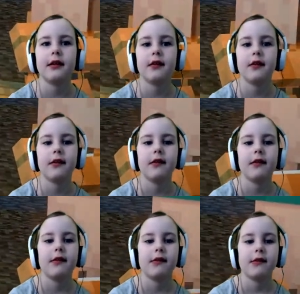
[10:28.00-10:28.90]

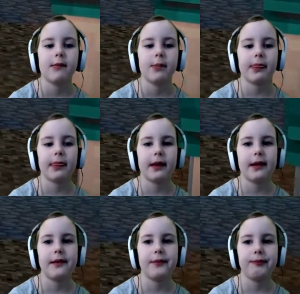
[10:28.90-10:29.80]

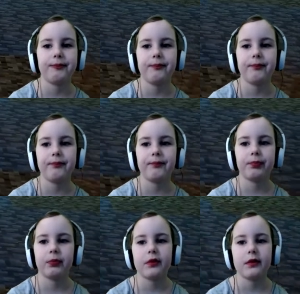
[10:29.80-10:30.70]

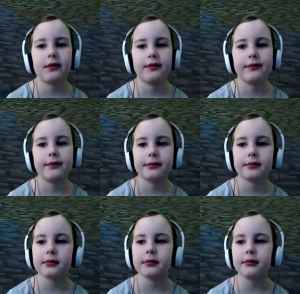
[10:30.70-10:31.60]

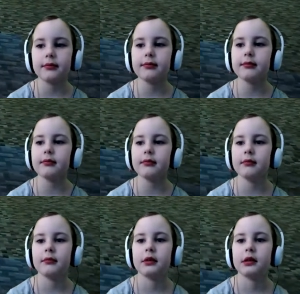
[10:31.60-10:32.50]

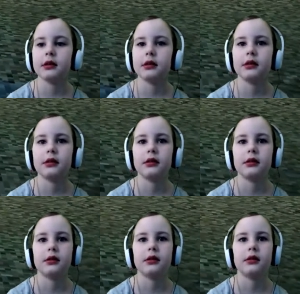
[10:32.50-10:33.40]

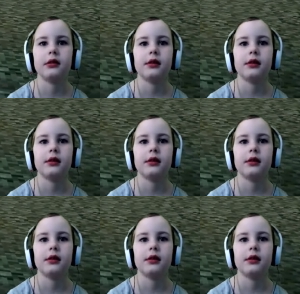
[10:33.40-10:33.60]
No one is speaking in this clip.